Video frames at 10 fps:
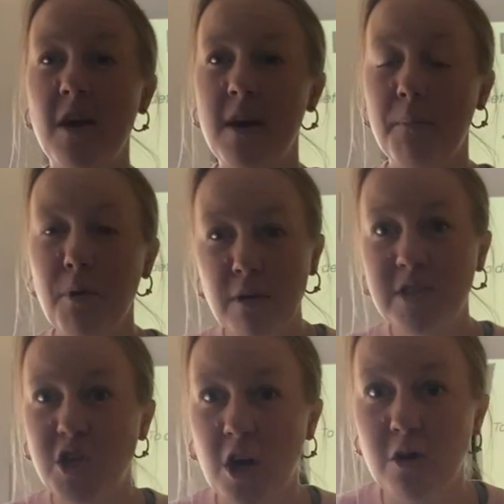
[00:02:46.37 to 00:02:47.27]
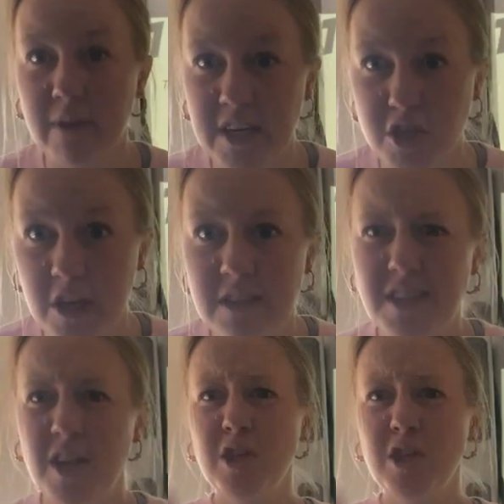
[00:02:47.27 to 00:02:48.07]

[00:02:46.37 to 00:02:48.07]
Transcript: the number of generations.